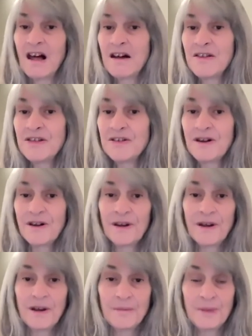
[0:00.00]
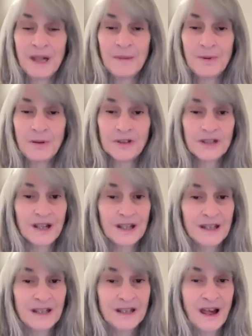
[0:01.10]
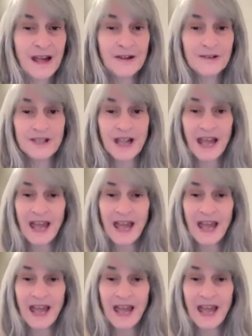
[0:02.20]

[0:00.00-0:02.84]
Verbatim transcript: other people's desires,